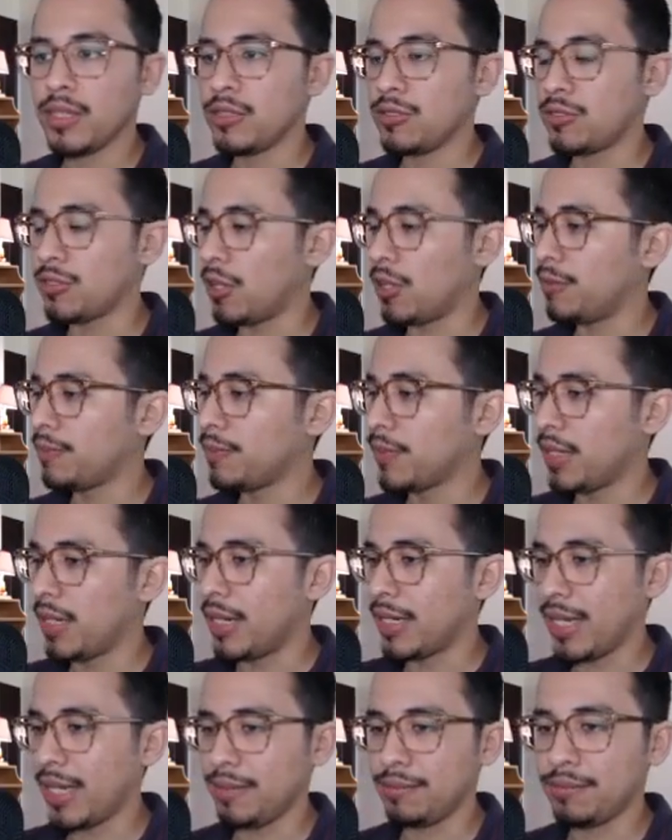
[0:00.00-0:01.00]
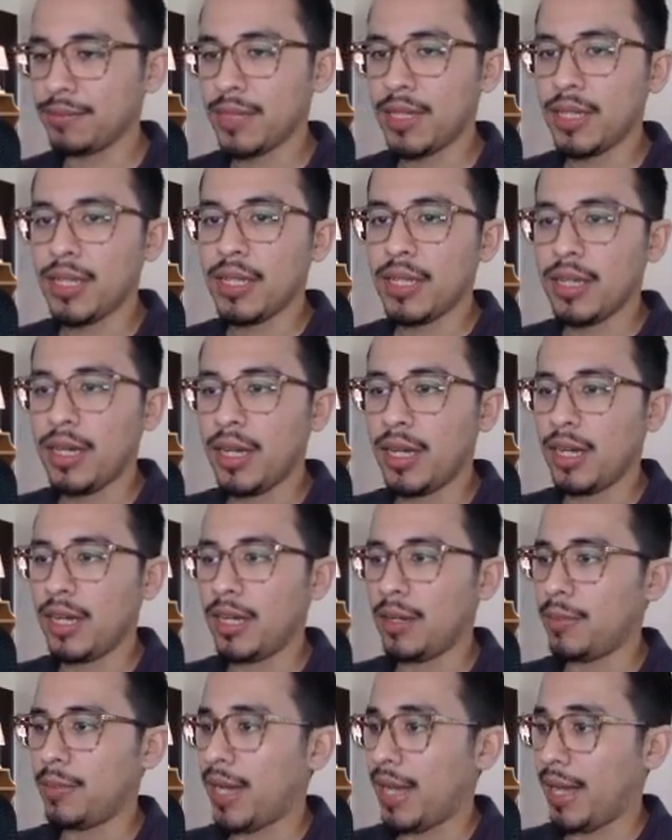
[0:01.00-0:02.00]
So again,
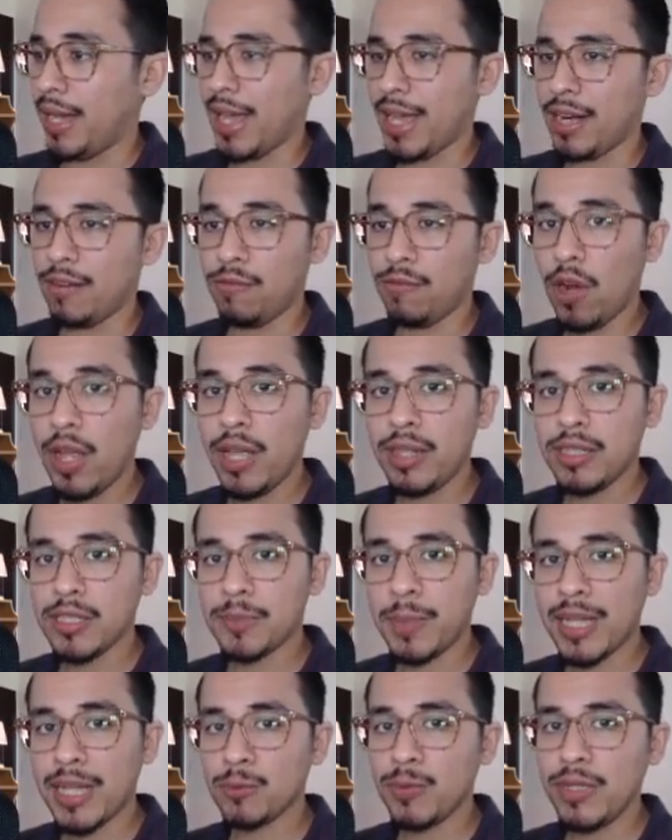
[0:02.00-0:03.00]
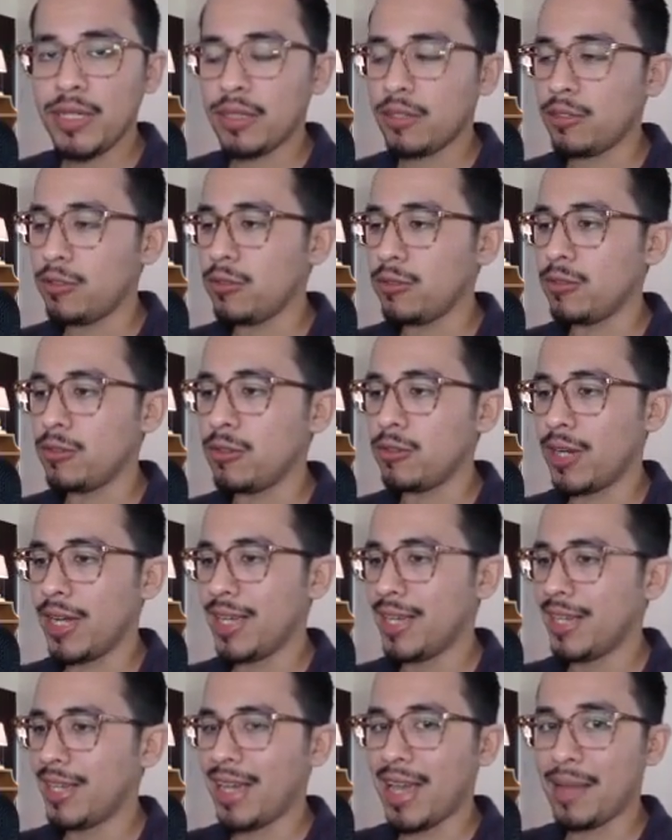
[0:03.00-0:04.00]
Um, I had a friend this past week who
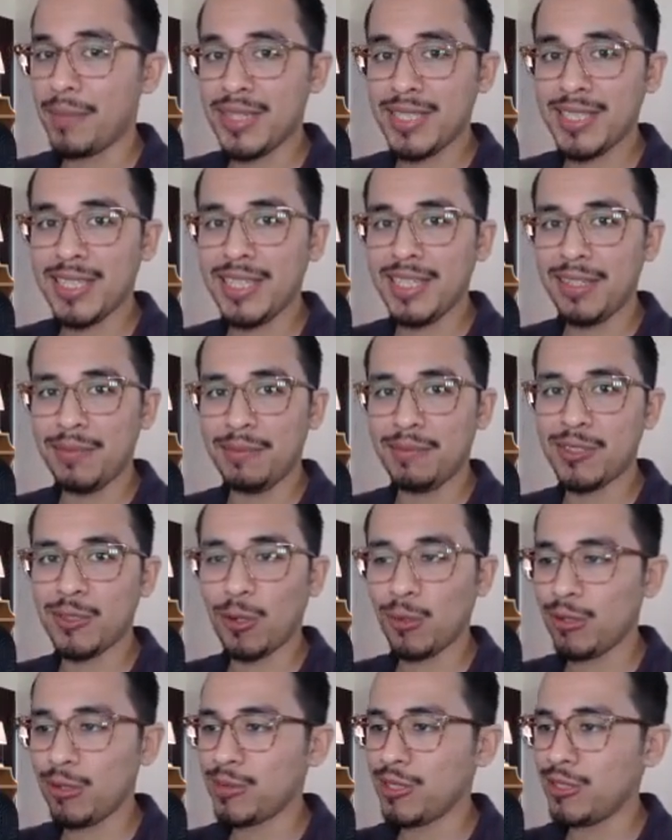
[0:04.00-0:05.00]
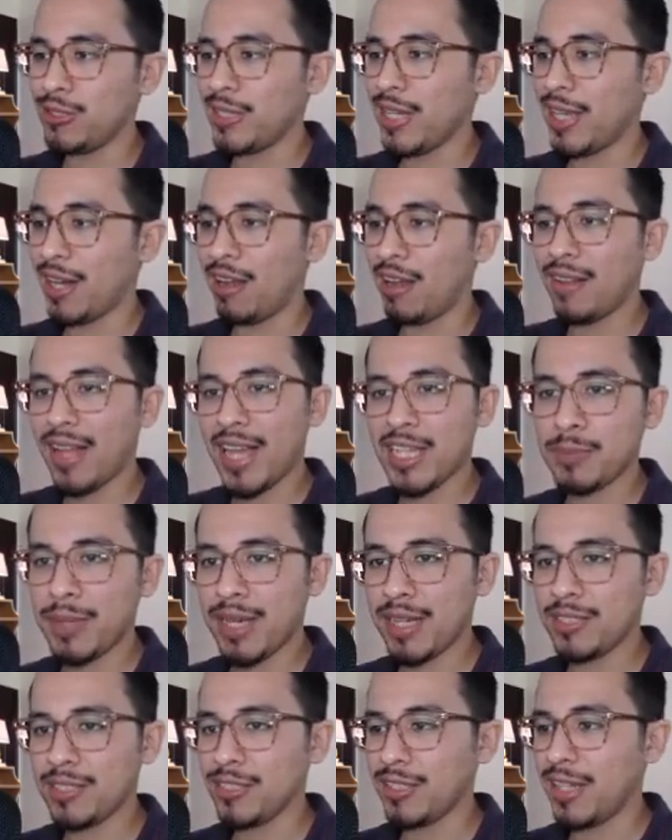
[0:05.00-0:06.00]
I basically told him to get on
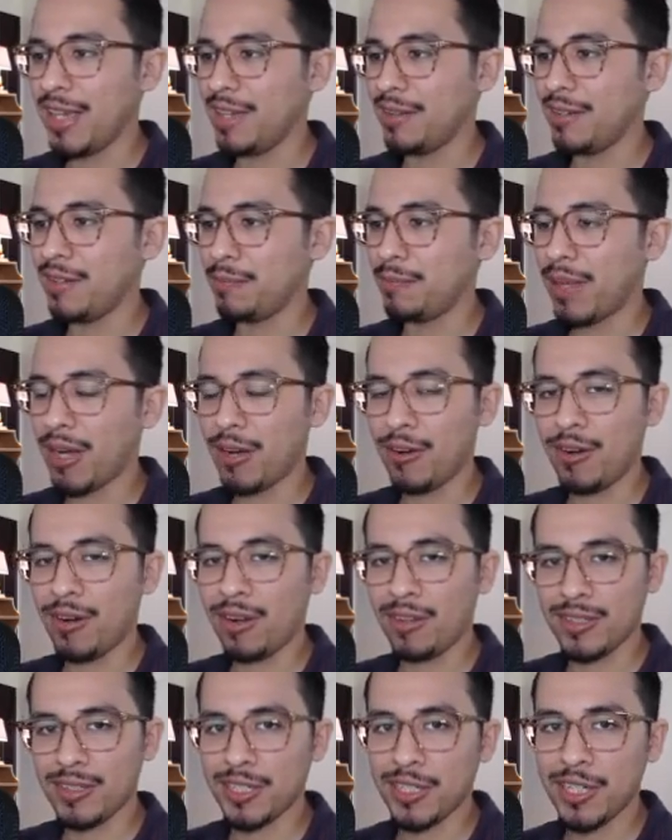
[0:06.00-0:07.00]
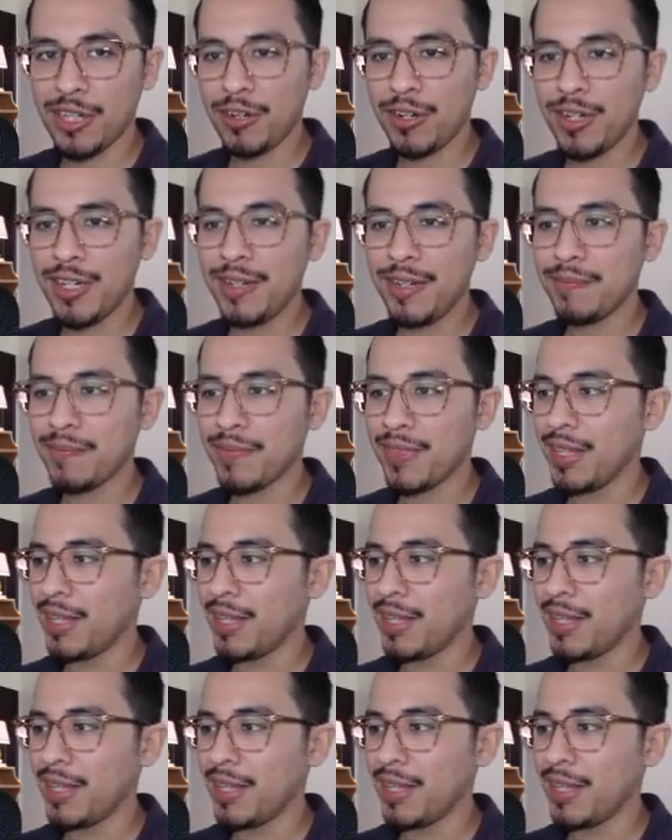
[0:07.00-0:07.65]
LastPass to get better online security.